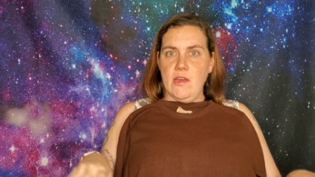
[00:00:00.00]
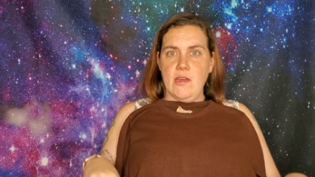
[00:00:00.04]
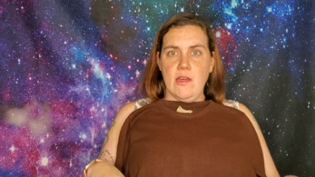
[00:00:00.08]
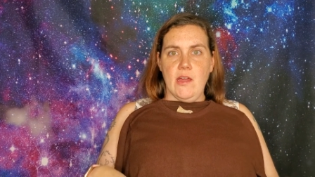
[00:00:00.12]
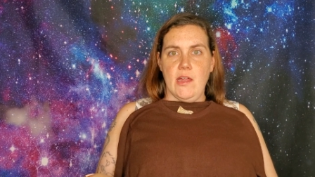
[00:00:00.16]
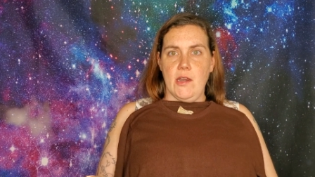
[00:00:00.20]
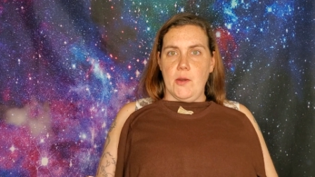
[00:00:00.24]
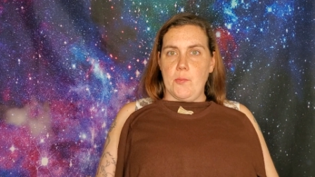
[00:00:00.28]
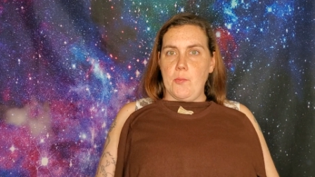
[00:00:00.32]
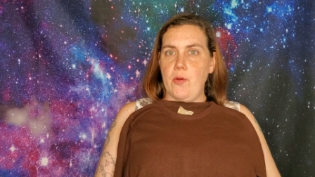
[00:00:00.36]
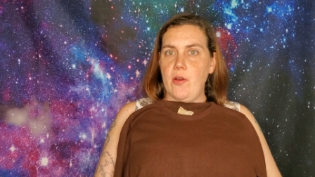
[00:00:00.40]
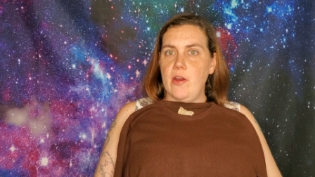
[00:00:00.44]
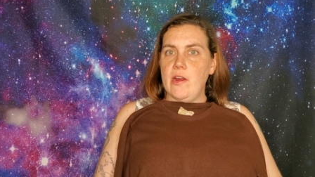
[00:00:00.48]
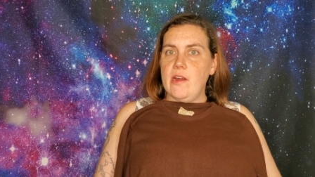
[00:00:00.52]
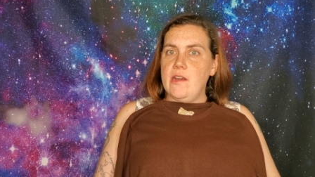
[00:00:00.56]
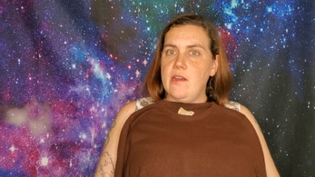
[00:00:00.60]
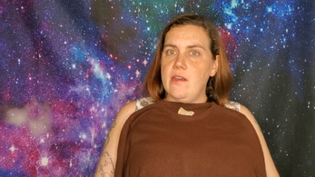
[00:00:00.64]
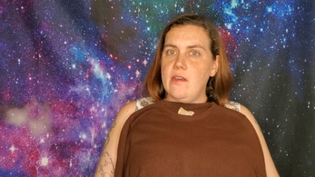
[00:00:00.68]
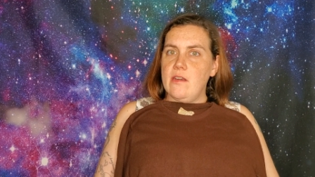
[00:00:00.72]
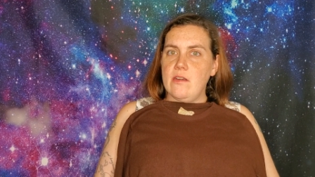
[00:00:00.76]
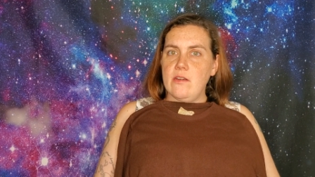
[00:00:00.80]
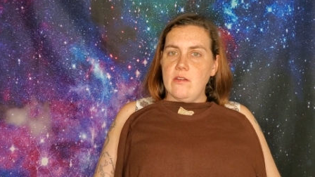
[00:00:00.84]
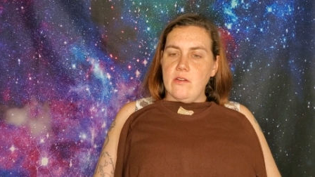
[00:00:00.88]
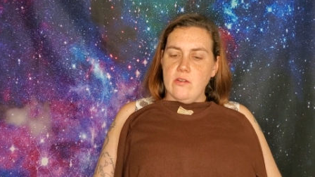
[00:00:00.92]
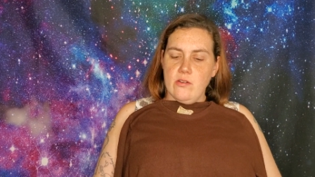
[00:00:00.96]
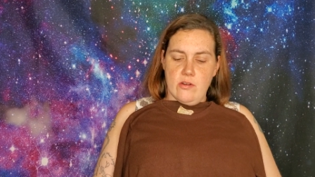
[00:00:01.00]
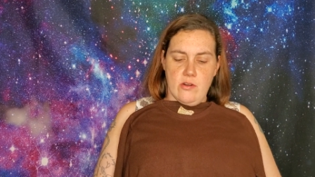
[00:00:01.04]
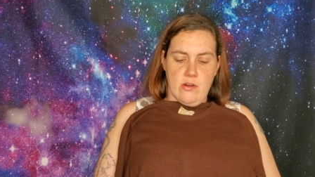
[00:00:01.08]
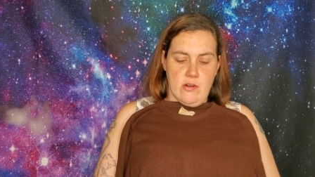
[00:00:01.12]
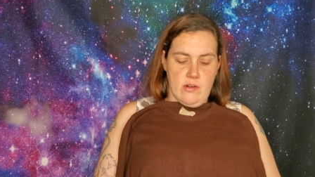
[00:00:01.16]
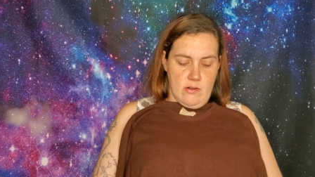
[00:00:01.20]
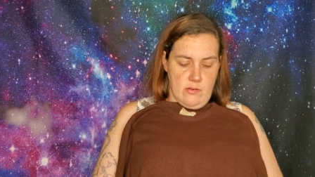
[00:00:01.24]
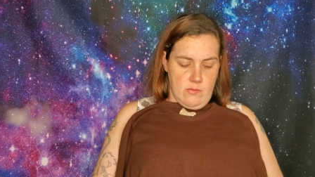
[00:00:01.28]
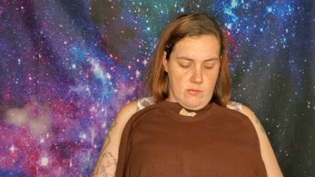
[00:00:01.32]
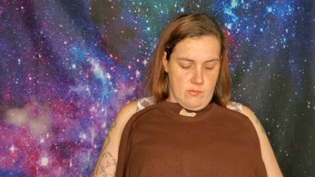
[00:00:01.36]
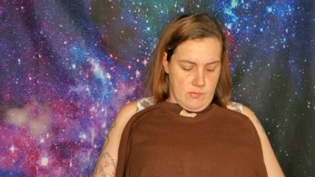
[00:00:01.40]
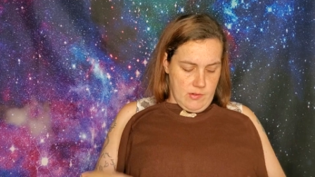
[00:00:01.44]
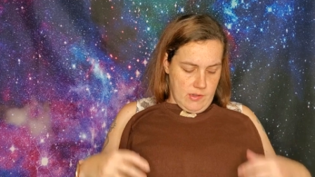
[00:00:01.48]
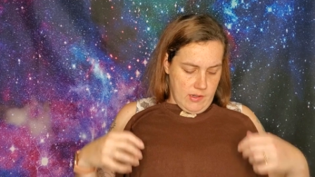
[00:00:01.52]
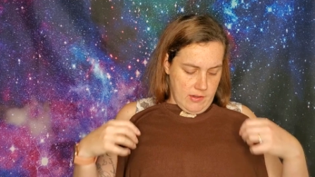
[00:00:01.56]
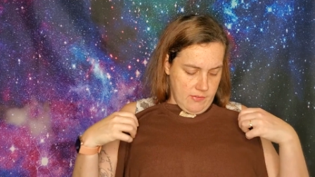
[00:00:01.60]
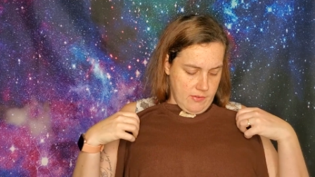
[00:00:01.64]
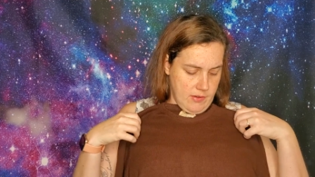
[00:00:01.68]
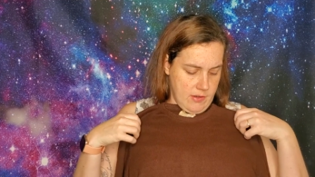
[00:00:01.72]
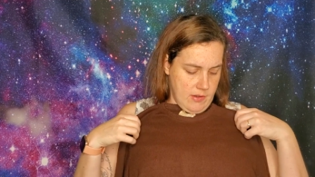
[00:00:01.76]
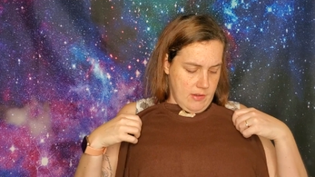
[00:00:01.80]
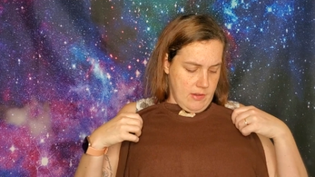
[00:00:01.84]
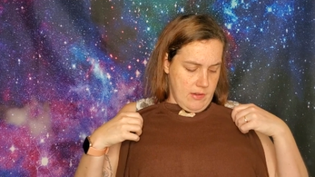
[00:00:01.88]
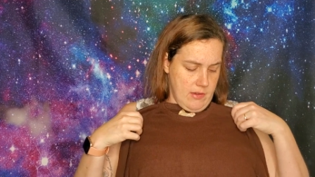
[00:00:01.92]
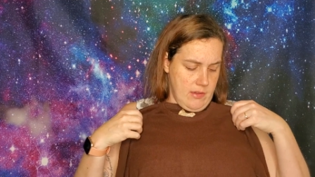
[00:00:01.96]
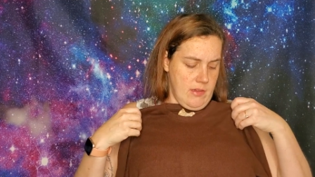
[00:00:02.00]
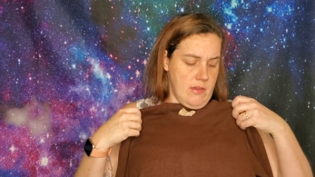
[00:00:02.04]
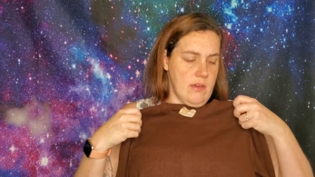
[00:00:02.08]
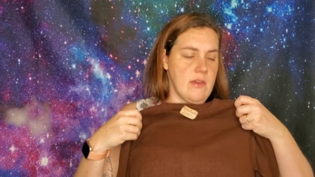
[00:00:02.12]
had a print or whatever.